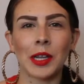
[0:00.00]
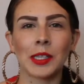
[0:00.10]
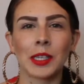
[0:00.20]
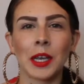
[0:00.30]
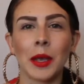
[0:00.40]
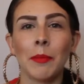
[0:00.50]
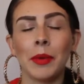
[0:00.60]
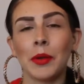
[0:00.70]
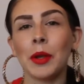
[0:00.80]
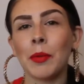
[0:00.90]
it's
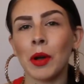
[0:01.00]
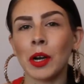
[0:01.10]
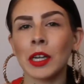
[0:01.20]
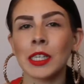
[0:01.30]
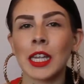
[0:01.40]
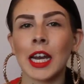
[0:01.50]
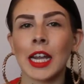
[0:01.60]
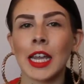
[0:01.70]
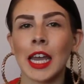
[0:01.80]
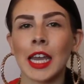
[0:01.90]
beauty products that
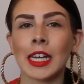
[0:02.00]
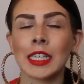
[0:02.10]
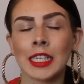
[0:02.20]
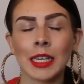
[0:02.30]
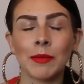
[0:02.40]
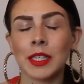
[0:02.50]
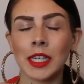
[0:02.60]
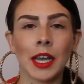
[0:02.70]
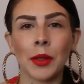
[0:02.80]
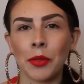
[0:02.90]
I can't seem to
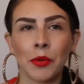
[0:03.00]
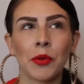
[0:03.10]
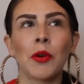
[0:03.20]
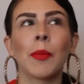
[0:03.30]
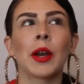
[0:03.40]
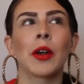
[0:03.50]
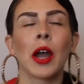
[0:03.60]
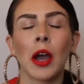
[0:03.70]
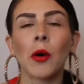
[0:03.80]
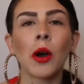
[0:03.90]
get through no matter
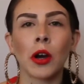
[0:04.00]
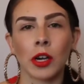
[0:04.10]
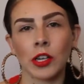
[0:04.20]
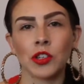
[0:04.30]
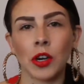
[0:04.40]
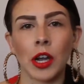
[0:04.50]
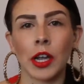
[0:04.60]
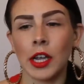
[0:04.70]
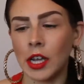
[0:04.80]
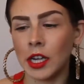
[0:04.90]
how hard I
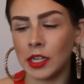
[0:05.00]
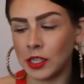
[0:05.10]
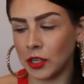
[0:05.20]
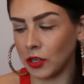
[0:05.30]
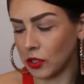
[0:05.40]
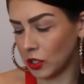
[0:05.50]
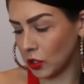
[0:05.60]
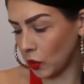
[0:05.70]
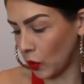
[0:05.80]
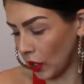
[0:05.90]
try. So
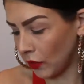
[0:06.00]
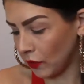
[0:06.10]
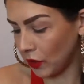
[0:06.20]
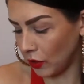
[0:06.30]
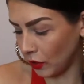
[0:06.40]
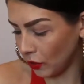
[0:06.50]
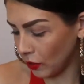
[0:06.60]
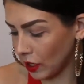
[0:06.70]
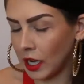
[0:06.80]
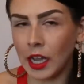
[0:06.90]
there's quite a
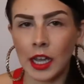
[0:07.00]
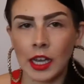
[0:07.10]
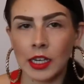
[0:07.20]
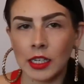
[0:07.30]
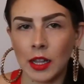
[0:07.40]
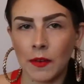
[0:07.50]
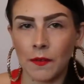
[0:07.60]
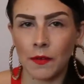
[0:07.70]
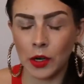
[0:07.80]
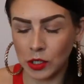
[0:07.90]
few and
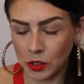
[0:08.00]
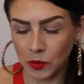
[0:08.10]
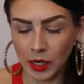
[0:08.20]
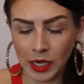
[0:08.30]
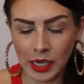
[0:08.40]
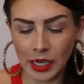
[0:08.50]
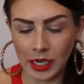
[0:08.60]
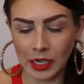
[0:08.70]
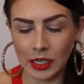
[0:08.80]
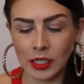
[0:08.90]
the first one
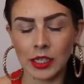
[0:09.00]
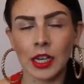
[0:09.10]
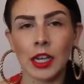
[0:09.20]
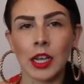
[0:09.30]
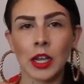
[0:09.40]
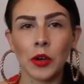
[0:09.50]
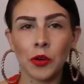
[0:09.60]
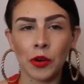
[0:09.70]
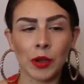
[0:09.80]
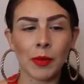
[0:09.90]
is
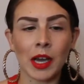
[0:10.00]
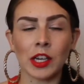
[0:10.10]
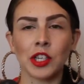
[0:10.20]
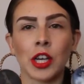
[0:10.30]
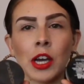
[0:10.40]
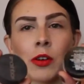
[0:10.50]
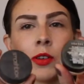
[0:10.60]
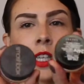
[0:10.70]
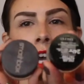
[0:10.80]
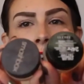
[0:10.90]
cream
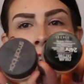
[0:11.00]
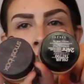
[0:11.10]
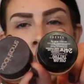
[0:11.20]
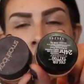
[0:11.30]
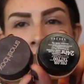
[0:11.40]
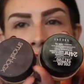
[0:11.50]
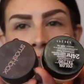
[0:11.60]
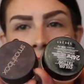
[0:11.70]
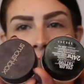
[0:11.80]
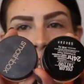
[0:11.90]
eyeshadows. I
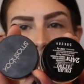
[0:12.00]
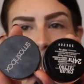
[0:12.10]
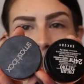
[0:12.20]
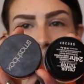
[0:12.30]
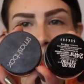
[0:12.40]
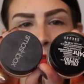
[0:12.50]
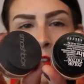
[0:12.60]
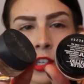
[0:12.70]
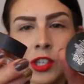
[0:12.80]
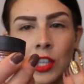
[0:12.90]
just can't
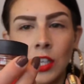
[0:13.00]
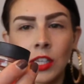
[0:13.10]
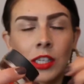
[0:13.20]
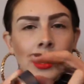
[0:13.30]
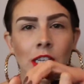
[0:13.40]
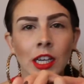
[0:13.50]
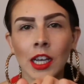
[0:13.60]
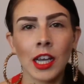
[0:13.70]
finish these.